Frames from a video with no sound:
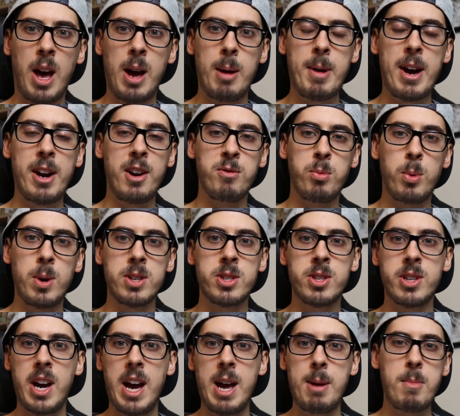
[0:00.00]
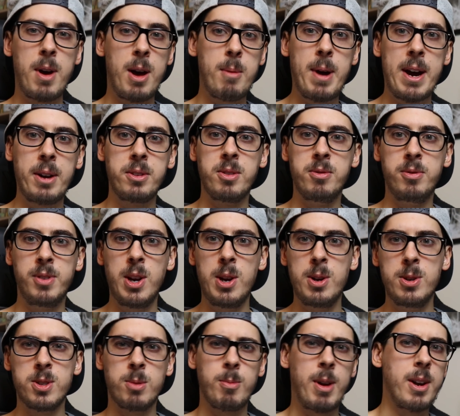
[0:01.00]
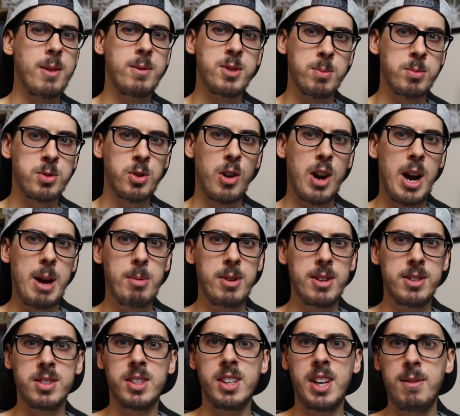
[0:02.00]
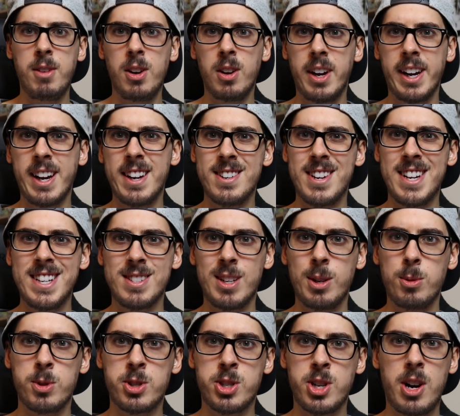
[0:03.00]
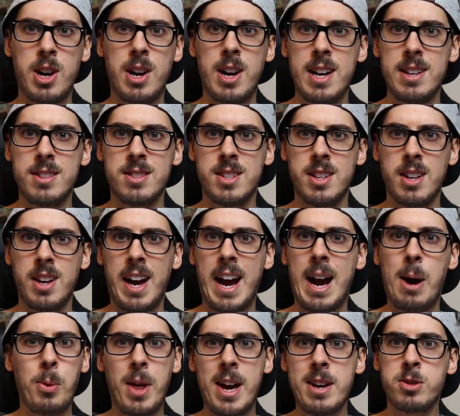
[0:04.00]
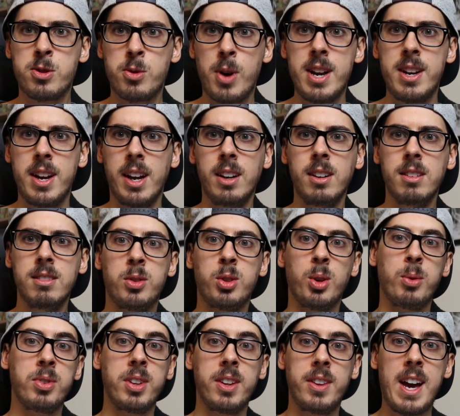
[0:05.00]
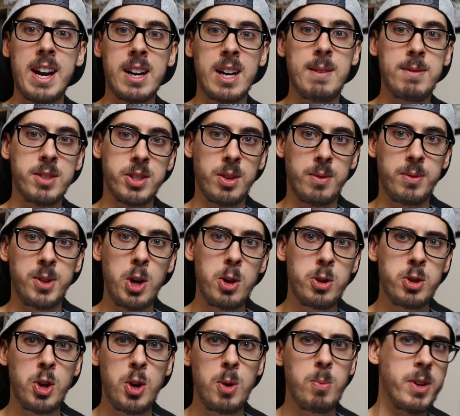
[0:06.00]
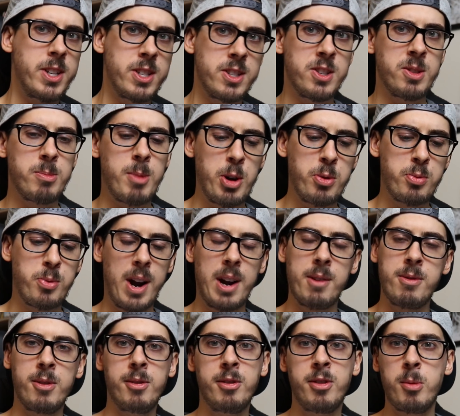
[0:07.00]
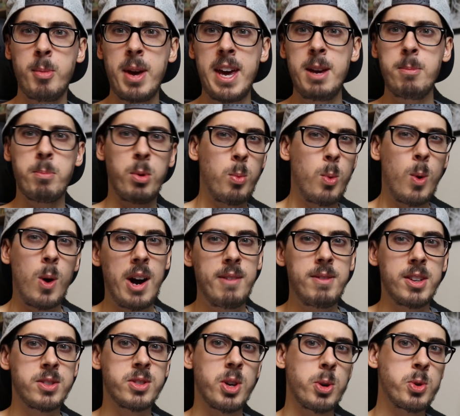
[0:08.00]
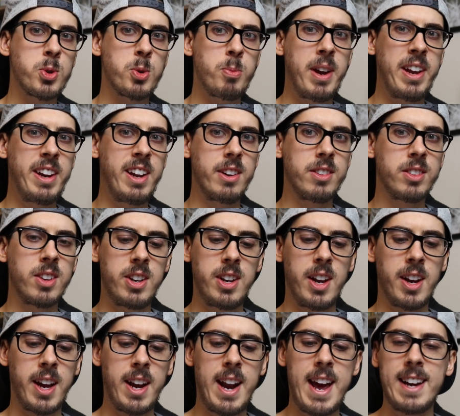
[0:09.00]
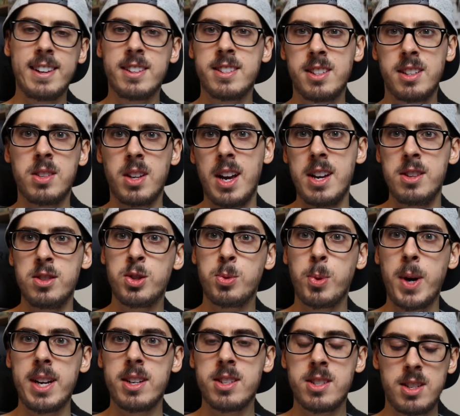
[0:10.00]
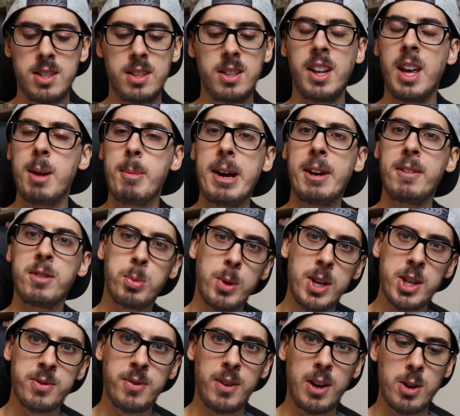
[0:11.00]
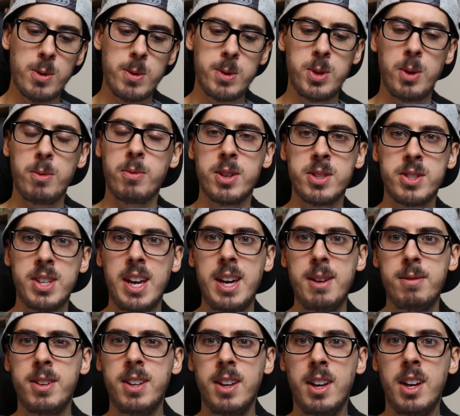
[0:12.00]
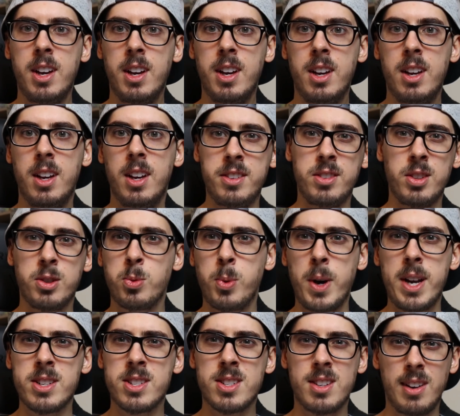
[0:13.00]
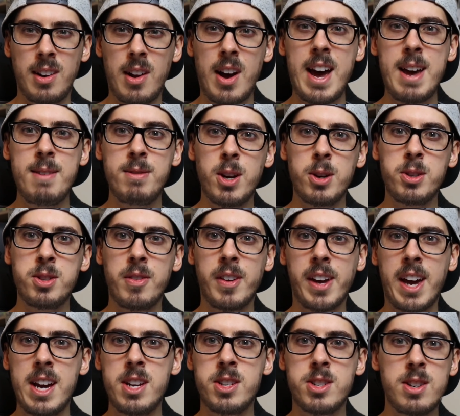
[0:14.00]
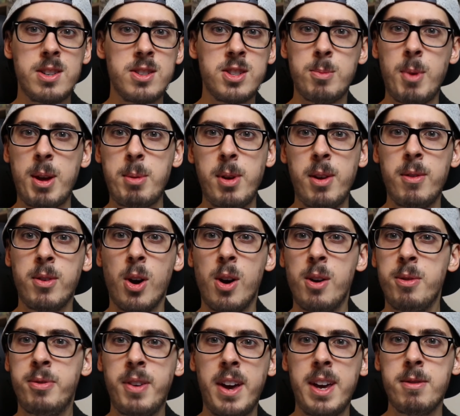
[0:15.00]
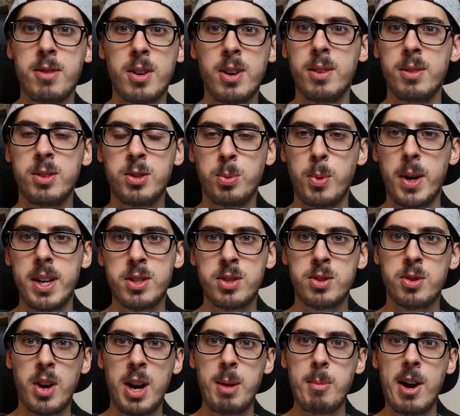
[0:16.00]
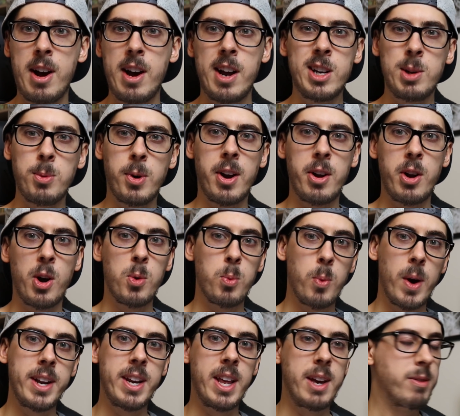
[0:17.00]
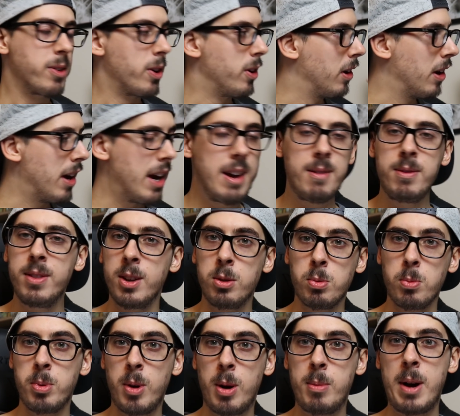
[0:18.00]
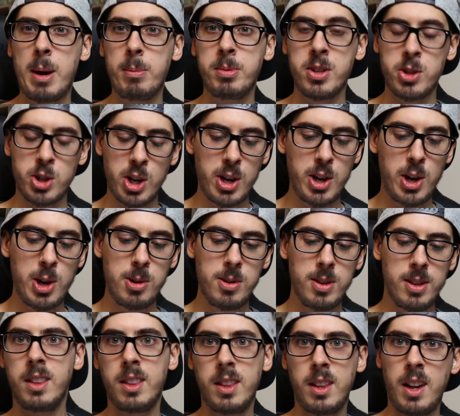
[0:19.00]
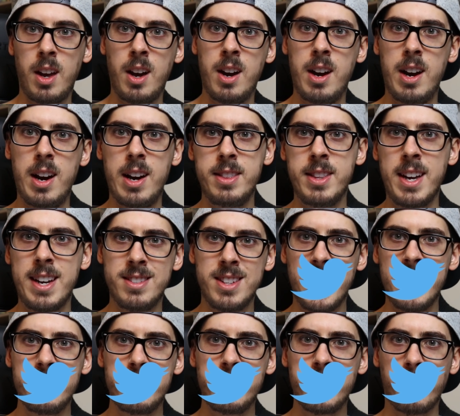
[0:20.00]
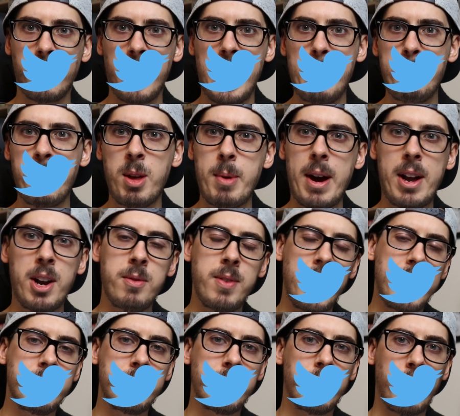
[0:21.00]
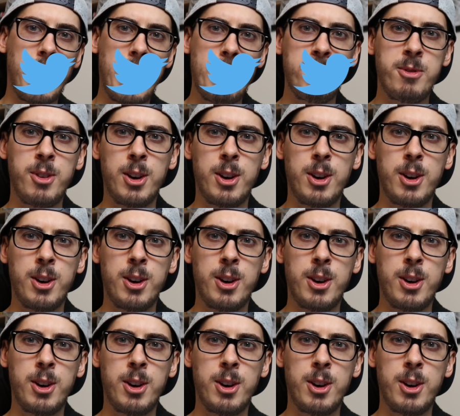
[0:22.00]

amount of watch time, amount of views, amount of subscribers, and give you like a nice little chart as to how that's trending. So obviously that covers off YouTube, which is the most relevant for me, but what other social medias can you connect? So there's Twitch, the amount of Twitch followers you've received. There's a Twitch live notification, so maybe you've got a favorite Twitch streamer and you want to know when they've gone live, this will pop up to show you. There's Instagram, the amount of Instagram